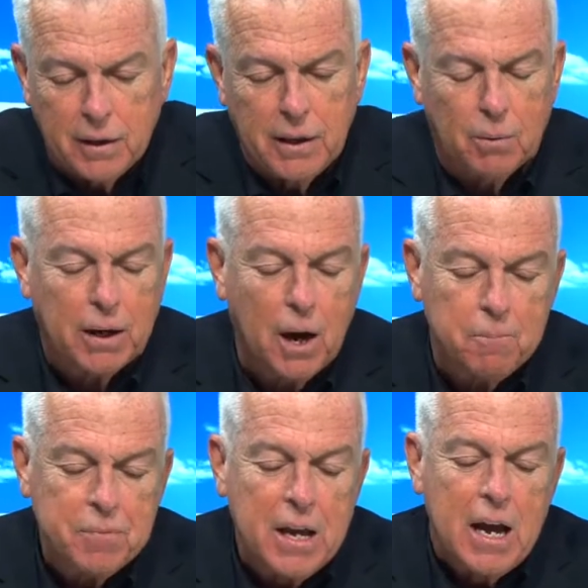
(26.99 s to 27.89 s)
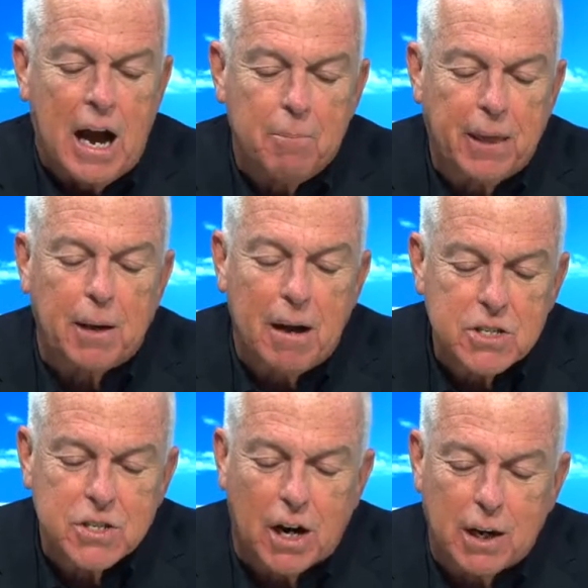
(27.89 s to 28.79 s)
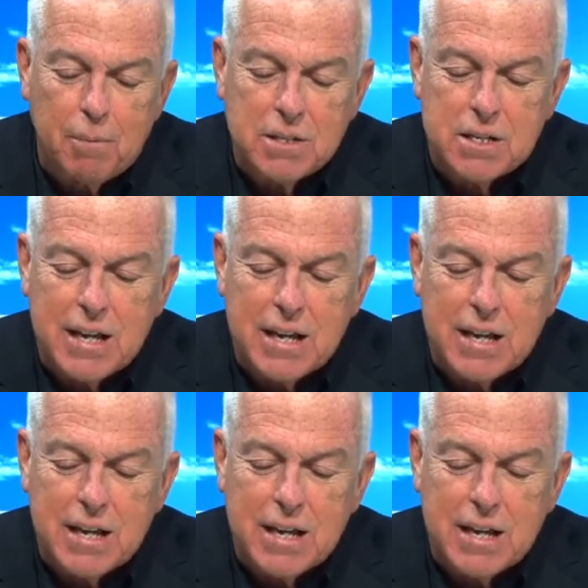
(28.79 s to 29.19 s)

Here we go. I'm thinking about starting a business.